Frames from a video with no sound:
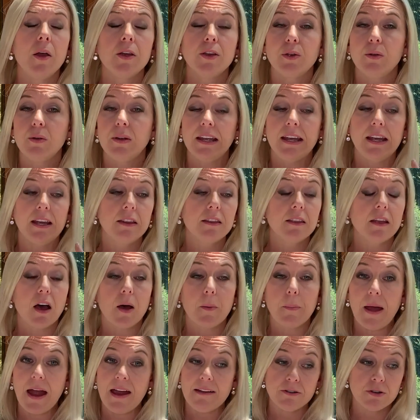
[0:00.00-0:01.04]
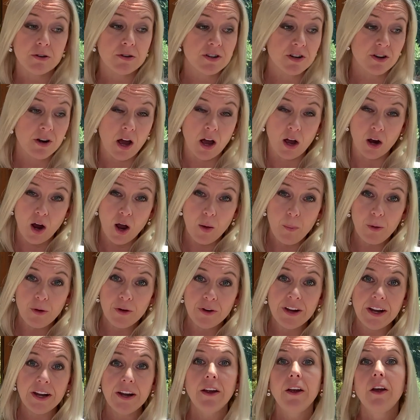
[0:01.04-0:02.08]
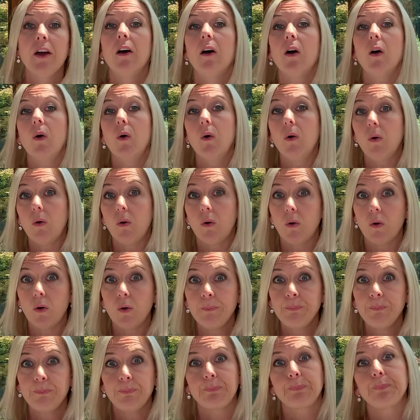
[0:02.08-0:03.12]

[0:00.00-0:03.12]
you either are paranoid and hung up on it or